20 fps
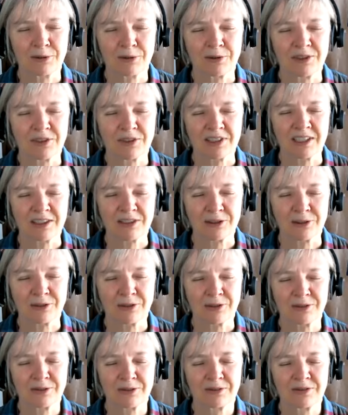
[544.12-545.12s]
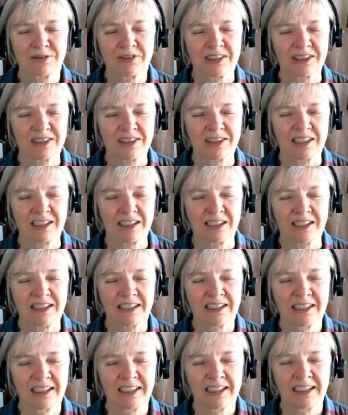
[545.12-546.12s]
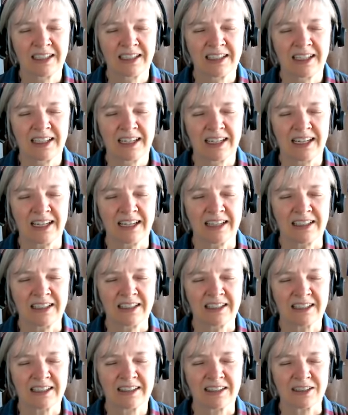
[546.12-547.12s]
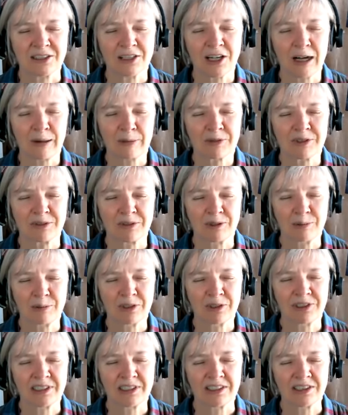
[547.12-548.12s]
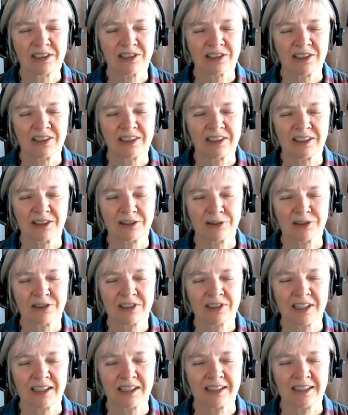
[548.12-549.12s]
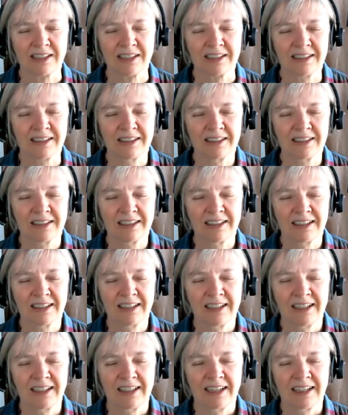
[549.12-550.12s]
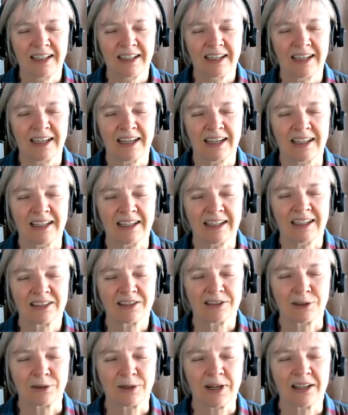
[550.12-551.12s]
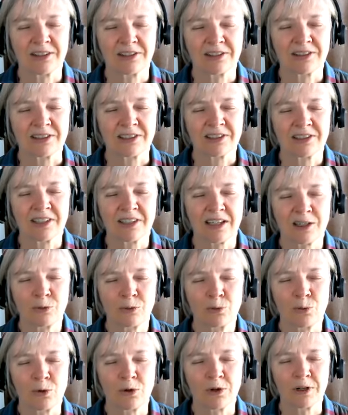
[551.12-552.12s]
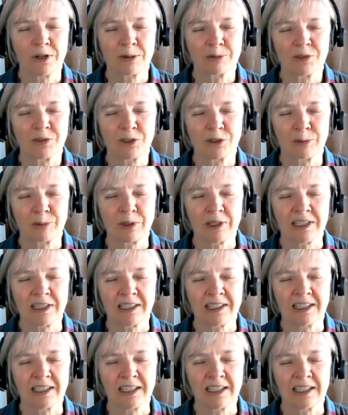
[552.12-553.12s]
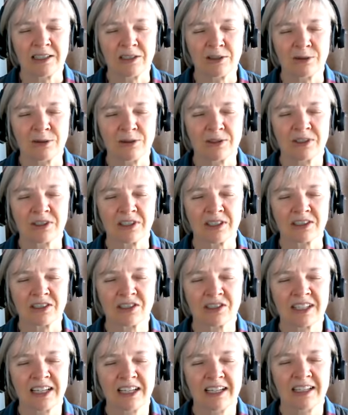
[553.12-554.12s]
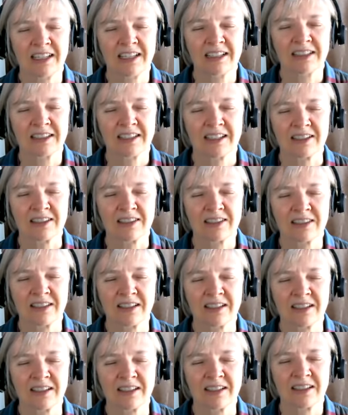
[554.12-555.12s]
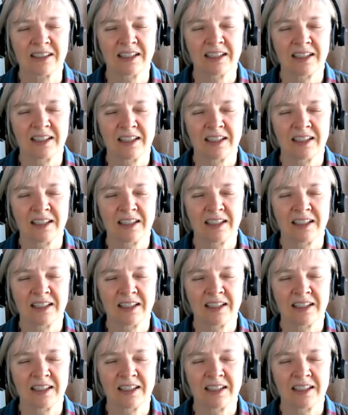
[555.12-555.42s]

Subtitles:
through the center of the city and the tops of the buildings on the other side. And so as the sun warms your body and you just take in that scene,